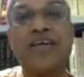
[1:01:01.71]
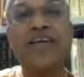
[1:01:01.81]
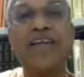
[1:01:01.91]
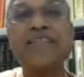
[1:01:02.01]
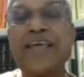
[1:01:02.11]

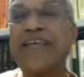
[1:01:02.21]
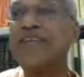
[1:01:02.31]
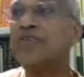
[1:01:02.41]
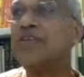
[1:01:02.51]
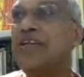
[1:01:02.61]
in a
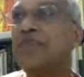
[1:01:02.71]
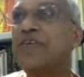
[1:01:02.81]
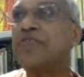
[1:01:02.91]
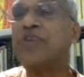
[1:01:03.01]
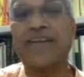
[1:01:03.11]
sense, it was
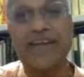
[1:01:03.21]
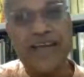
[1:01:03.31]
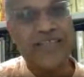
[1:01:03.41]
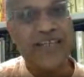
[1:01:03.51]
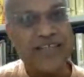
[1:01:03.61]
not a
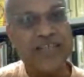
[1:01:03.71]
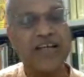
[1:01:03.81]
racist